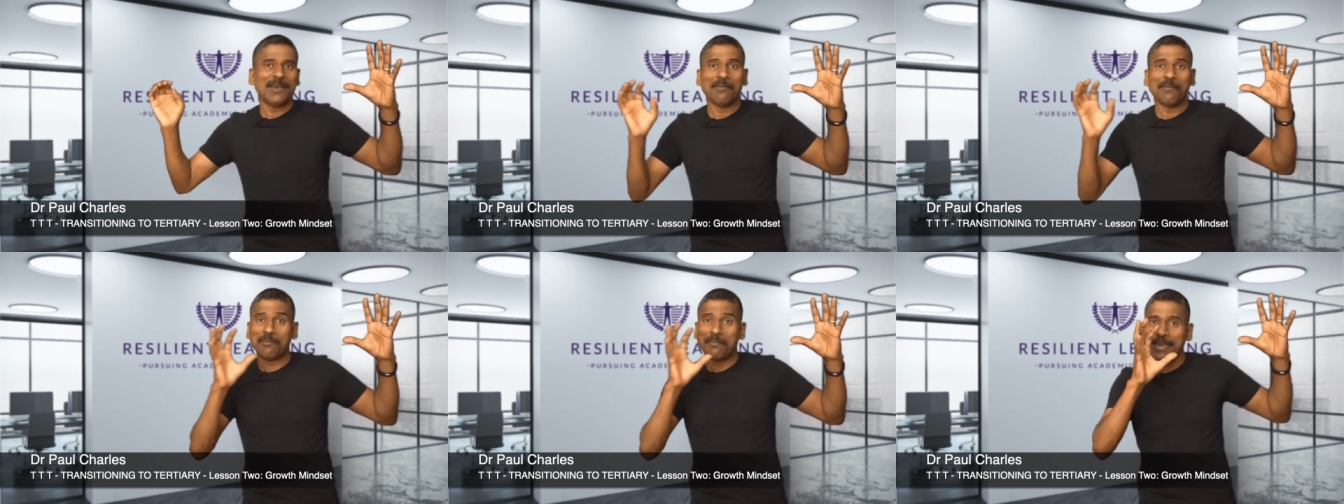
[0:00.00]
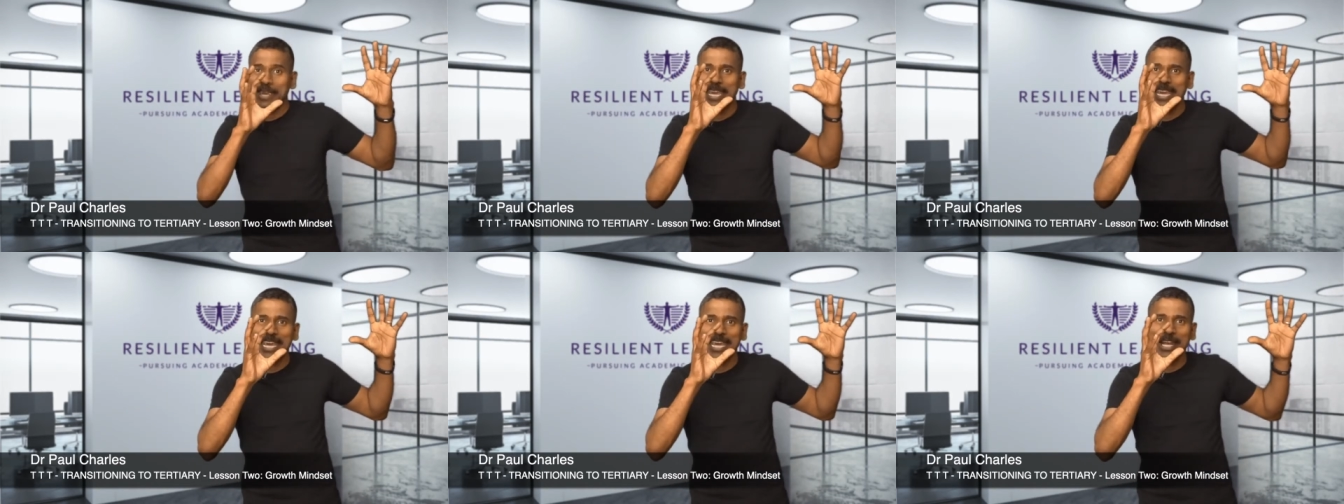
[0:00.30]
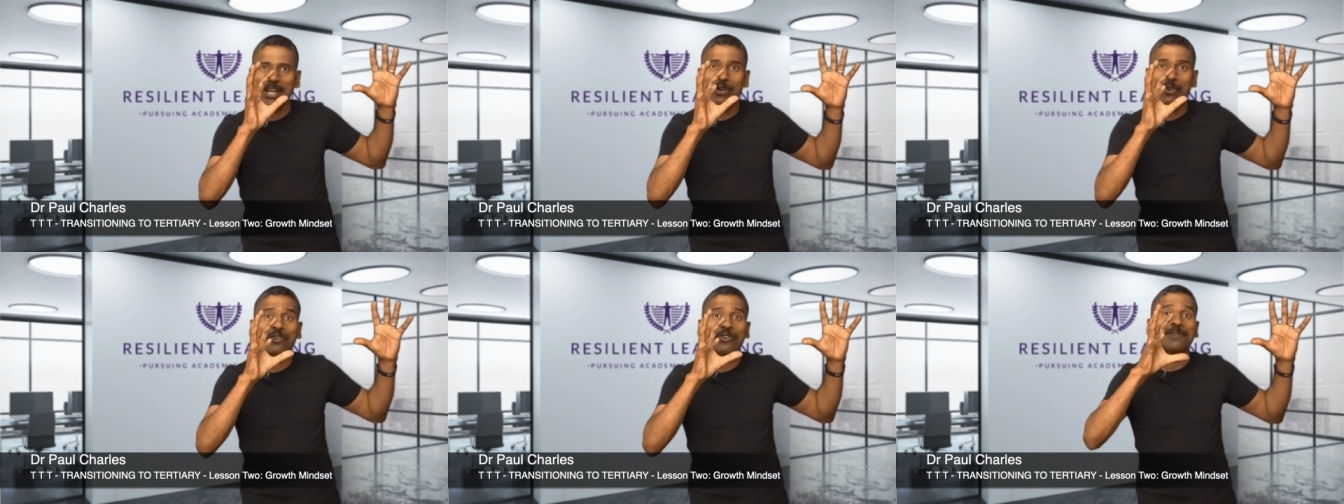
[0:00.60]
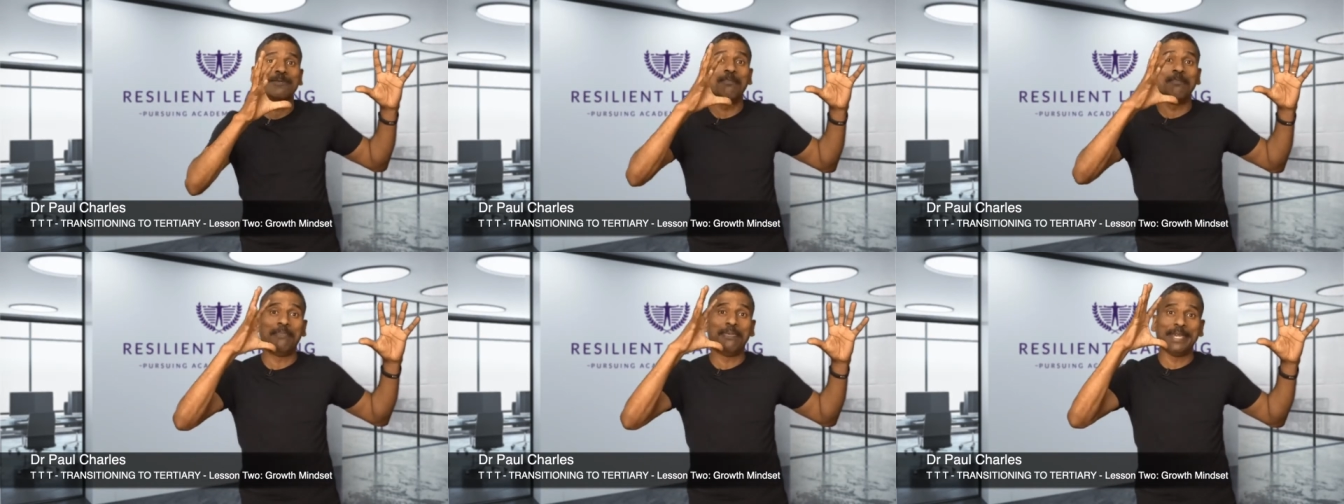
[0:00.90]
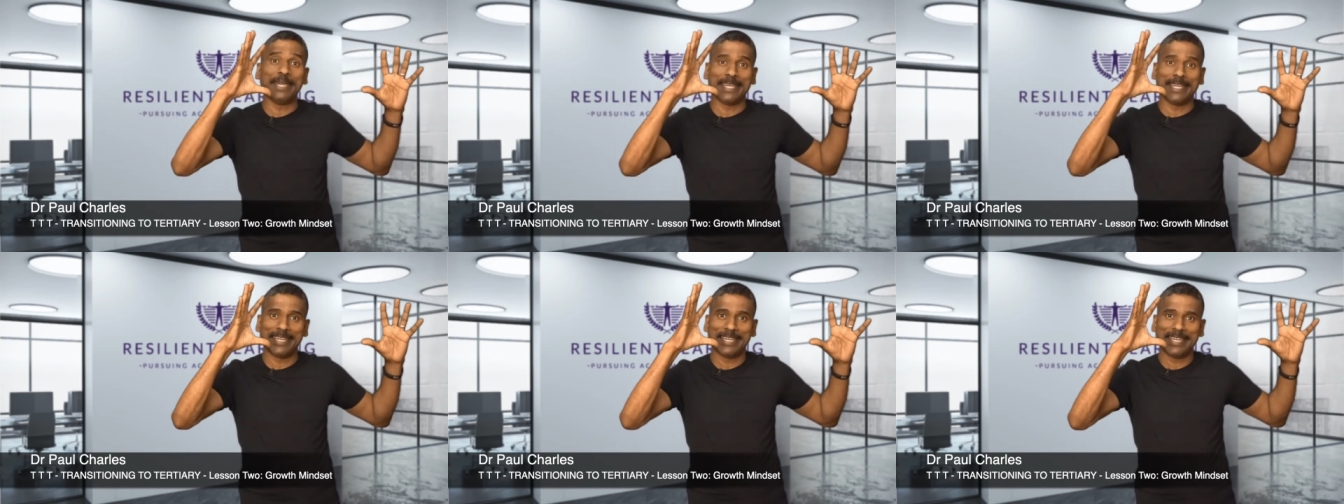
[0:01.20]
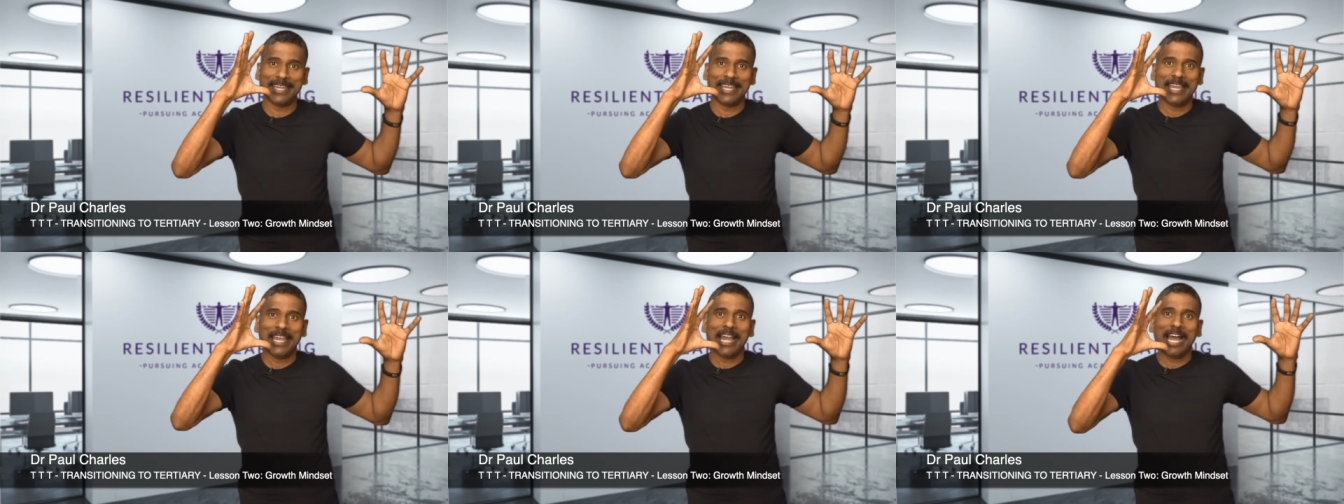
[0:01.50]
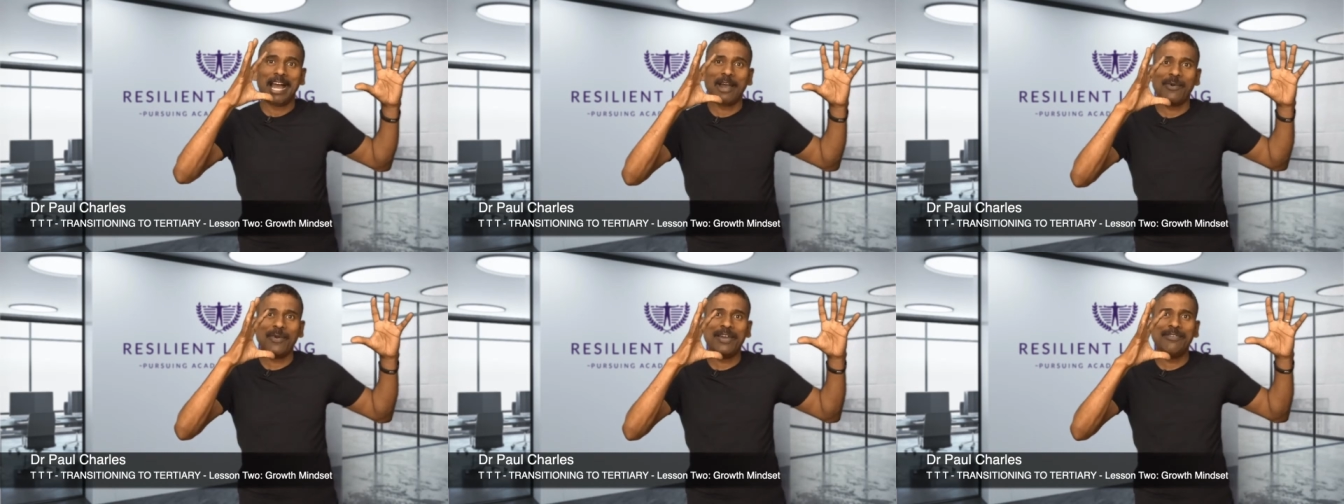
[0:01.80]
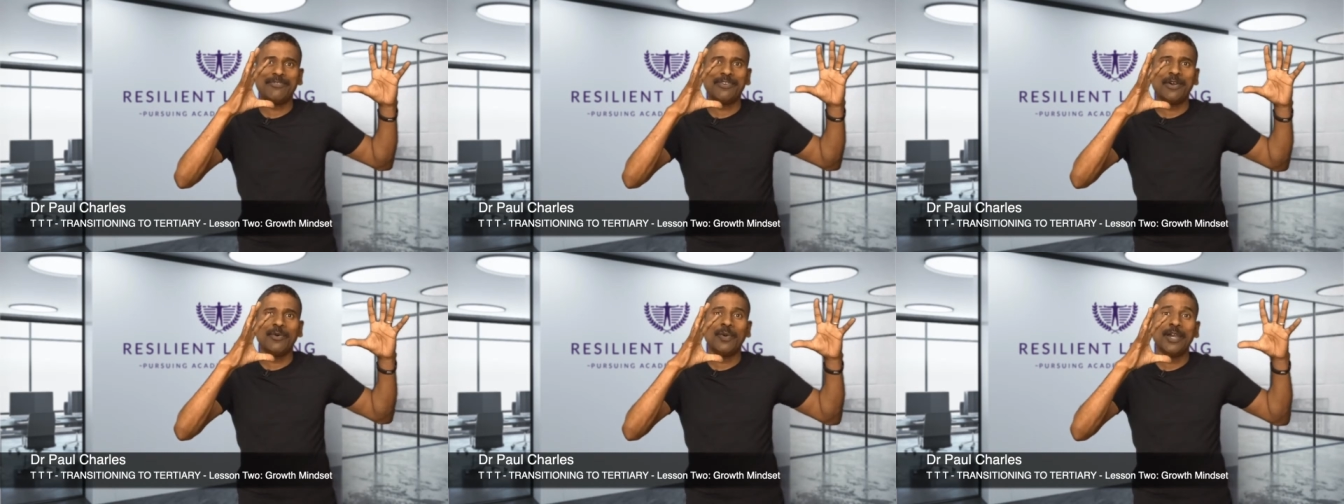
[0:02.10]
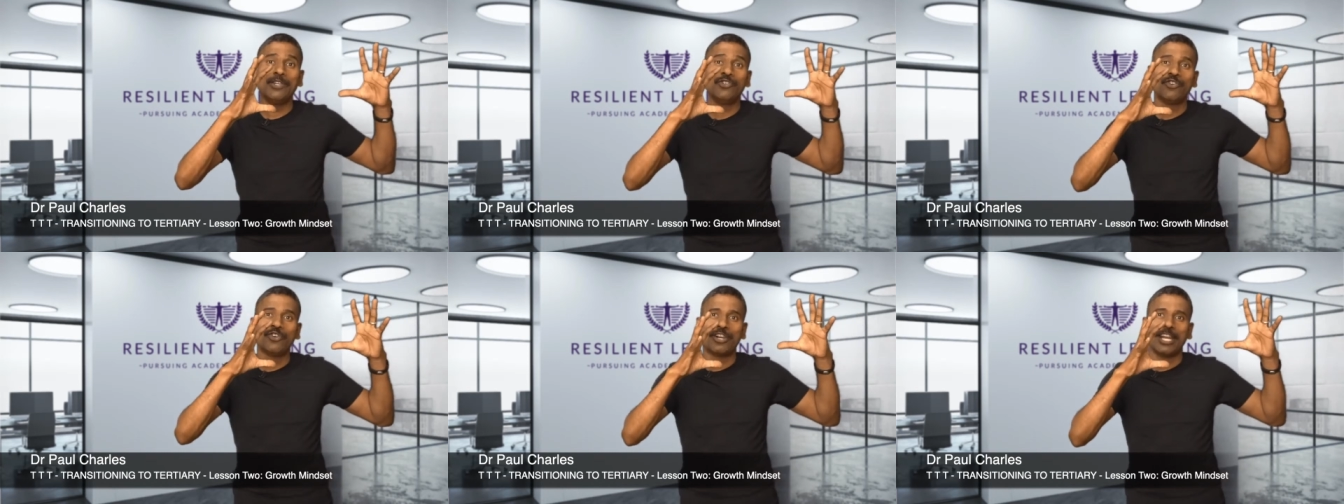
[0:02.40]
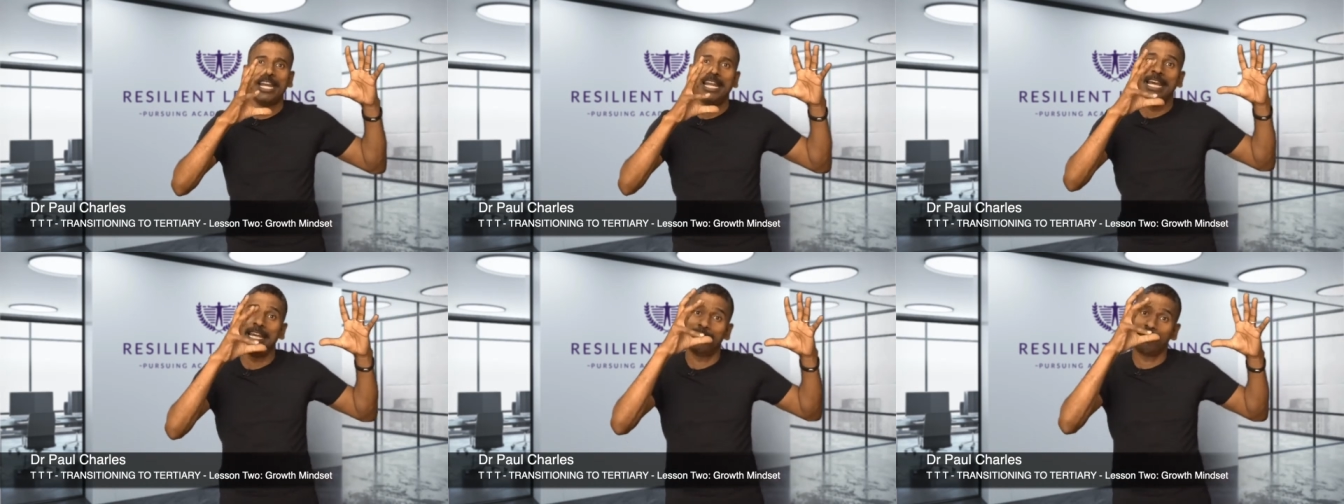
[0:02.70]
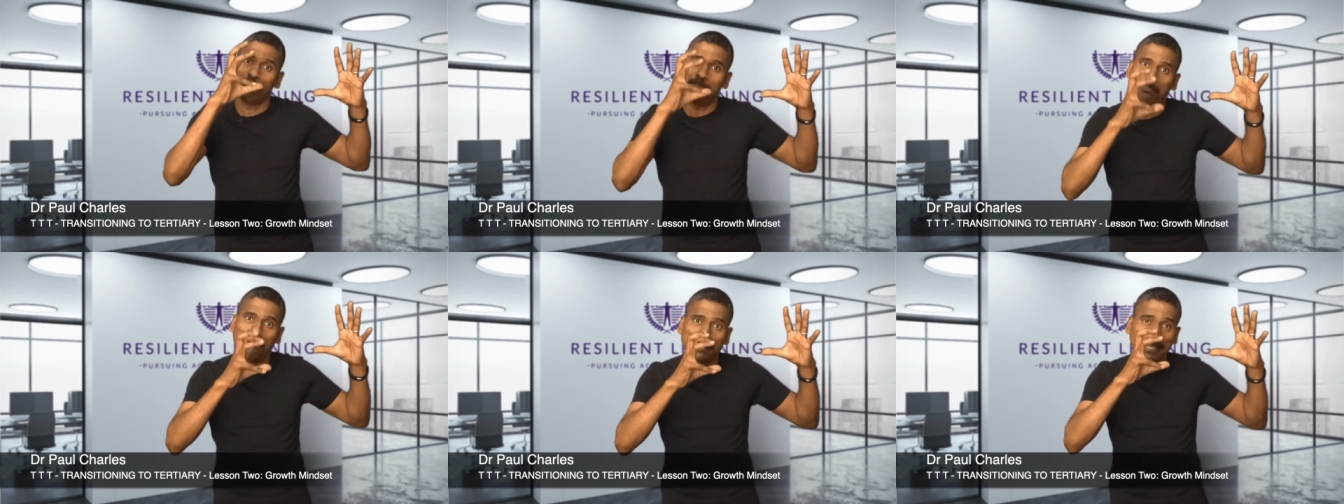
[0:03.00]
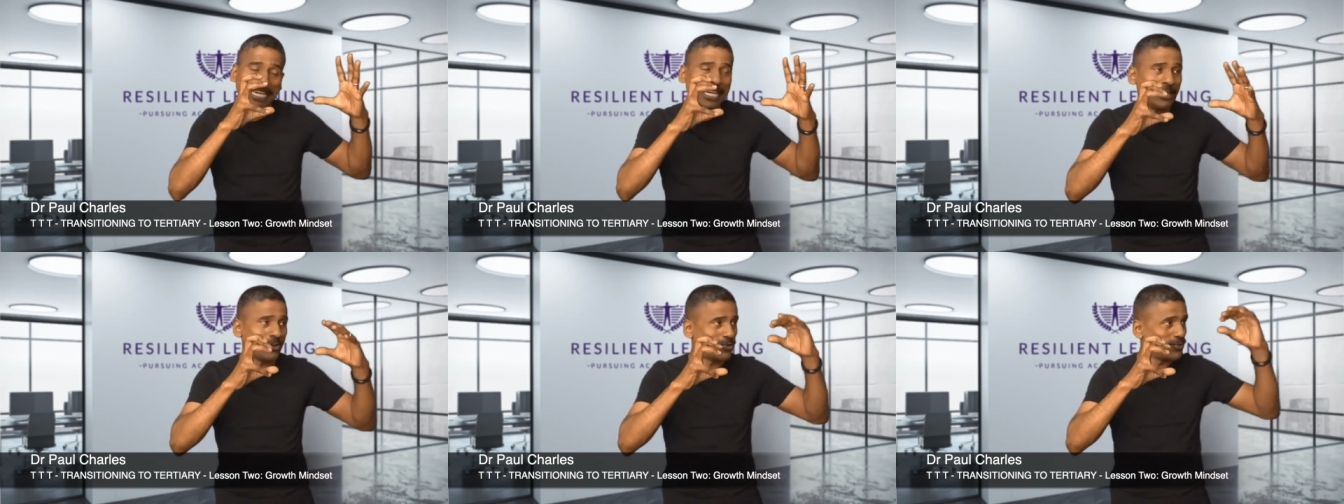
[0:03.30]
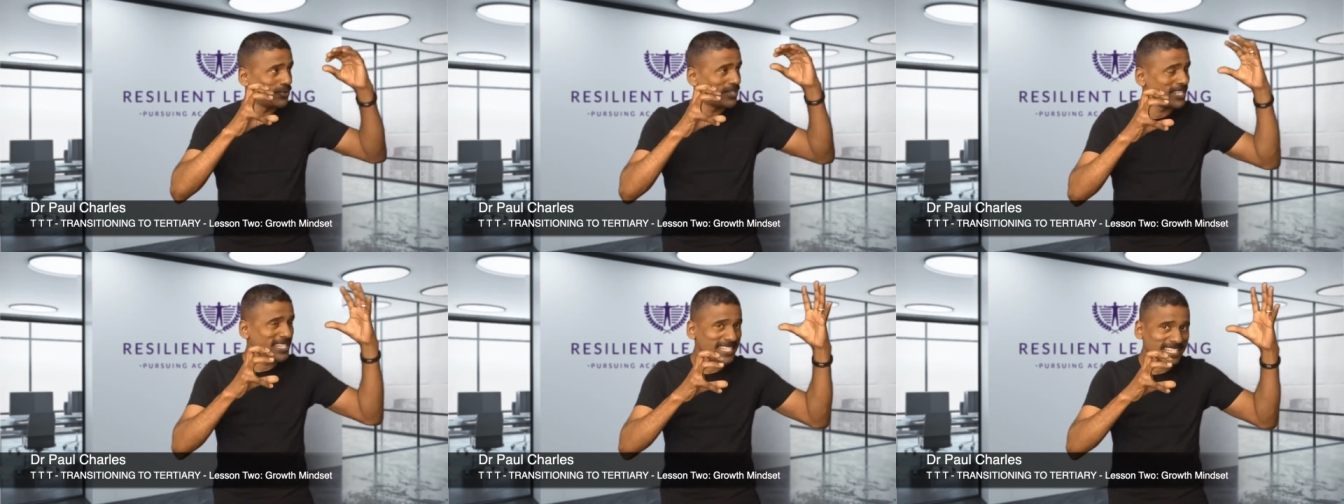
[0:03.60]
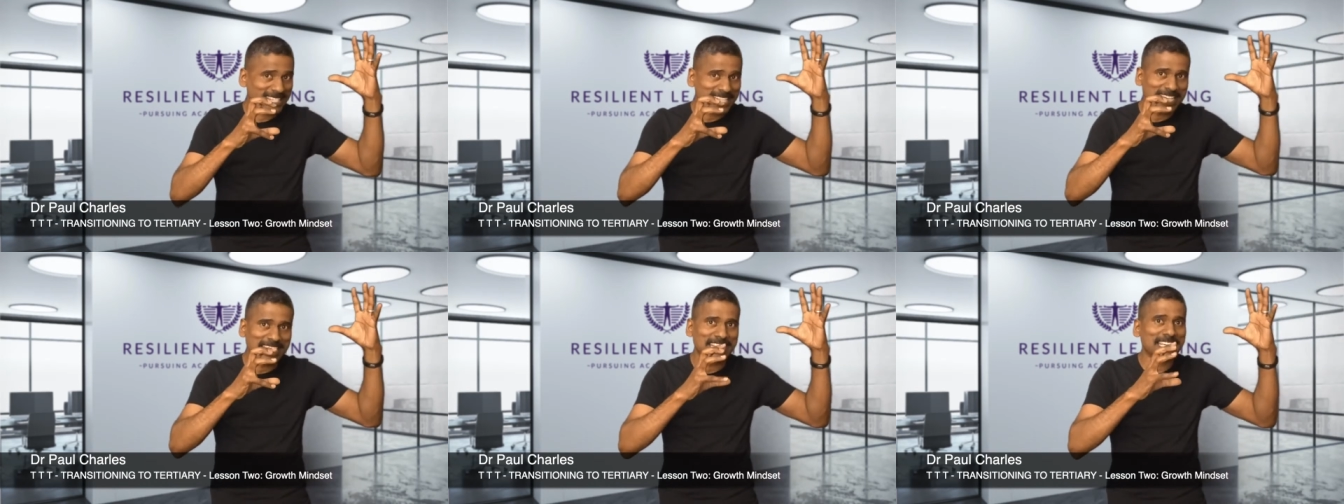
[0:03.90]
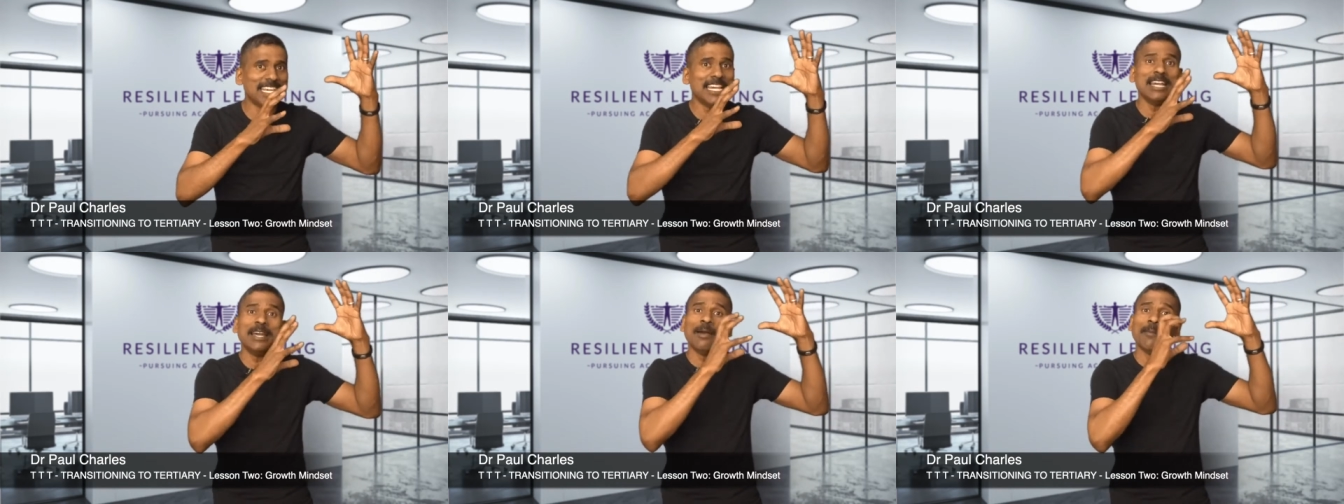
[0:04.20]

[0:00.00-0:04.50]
B looks big. However, when you relate B to C,